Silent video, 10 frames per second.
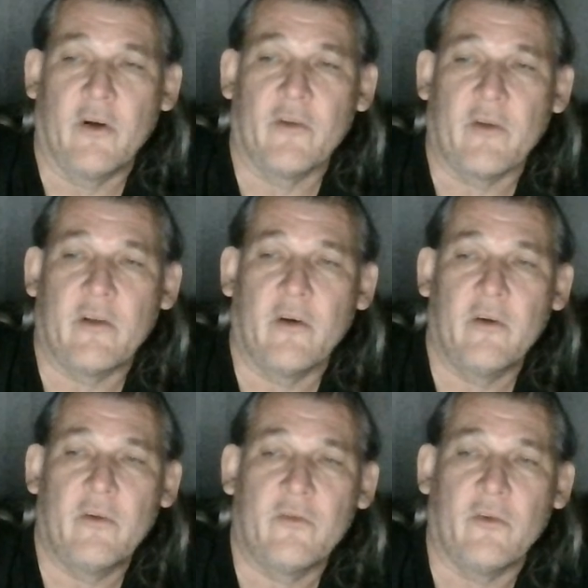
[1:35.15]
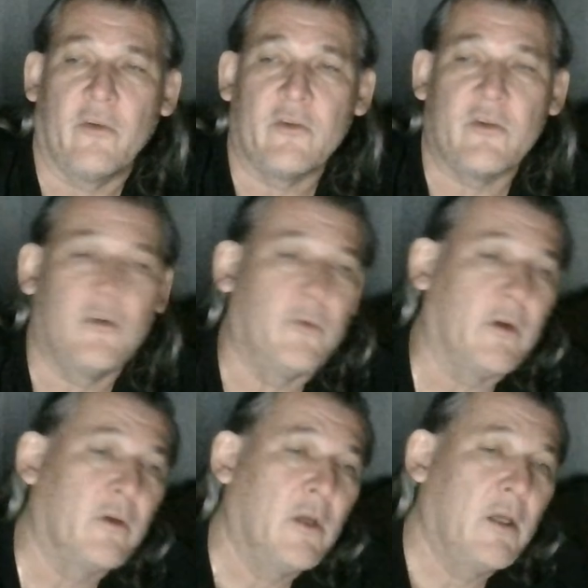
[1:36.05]
There it is right there. So there's the new
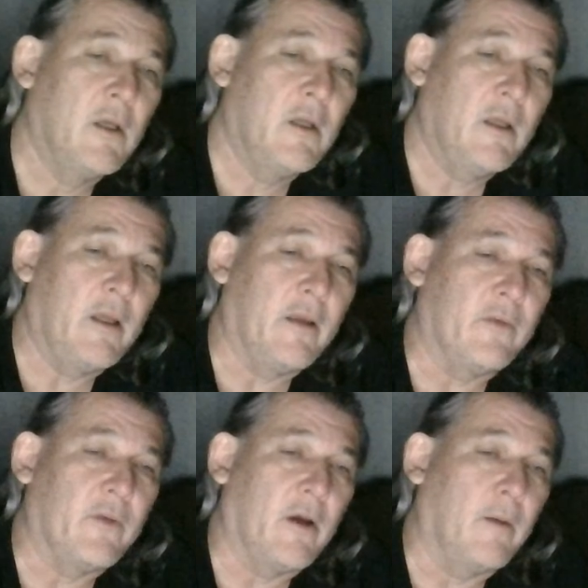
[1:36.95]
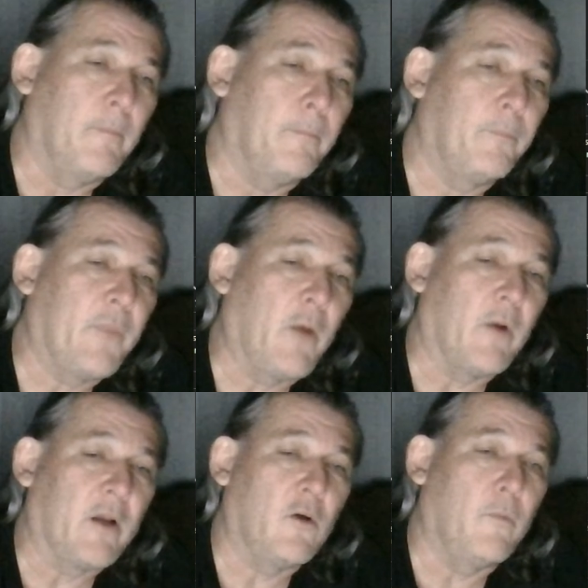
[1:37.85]
one. And now
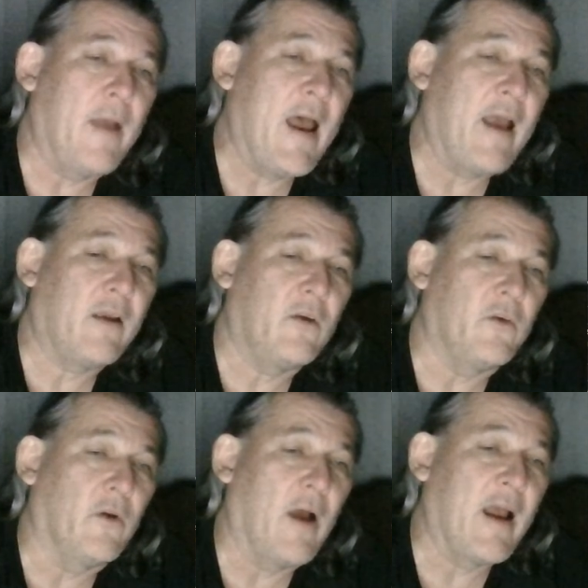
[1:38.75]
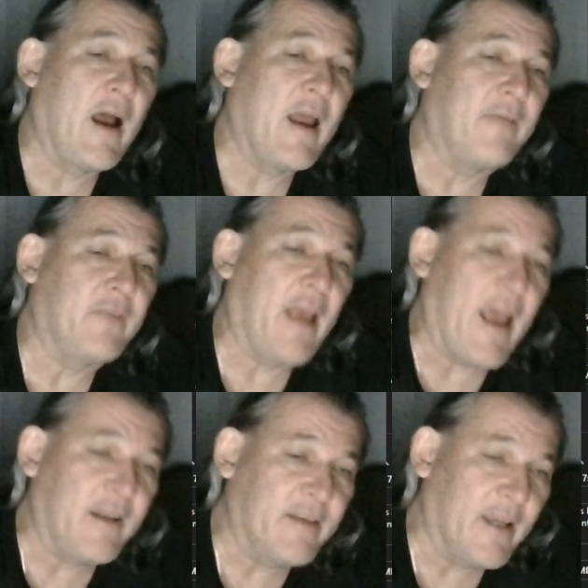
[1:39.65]
when I go back, I have to
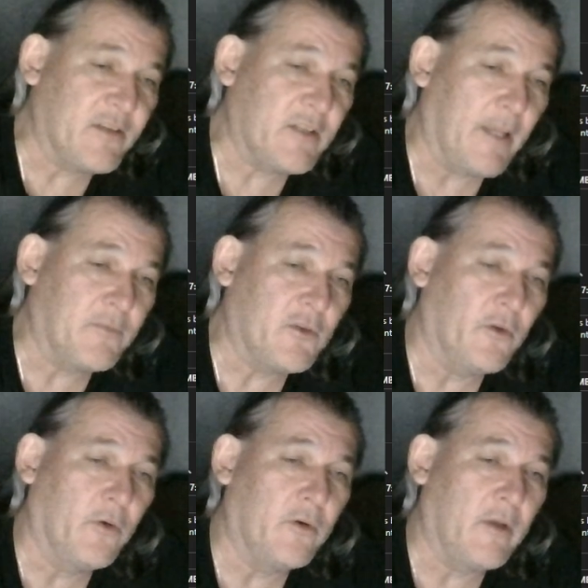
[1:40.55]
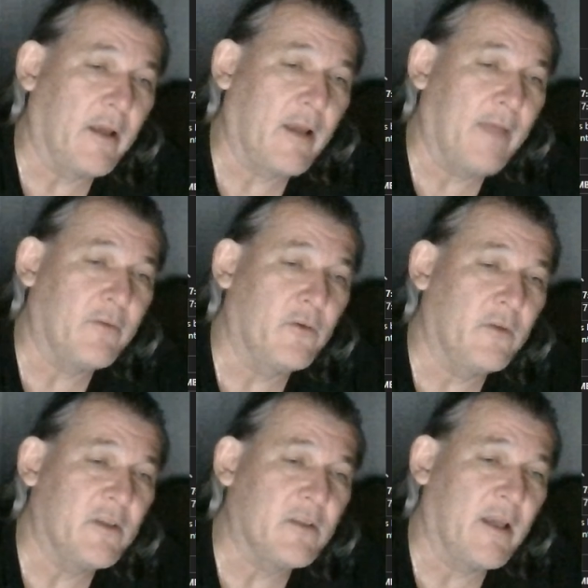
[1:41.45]
add test steps to it. Like I have to
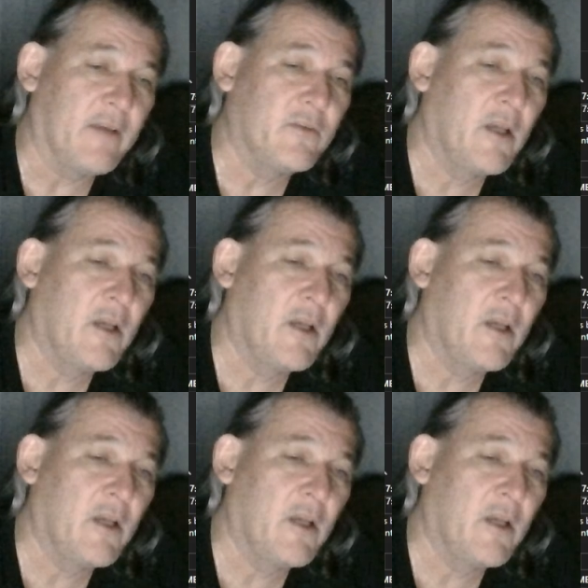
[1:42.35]
do these things.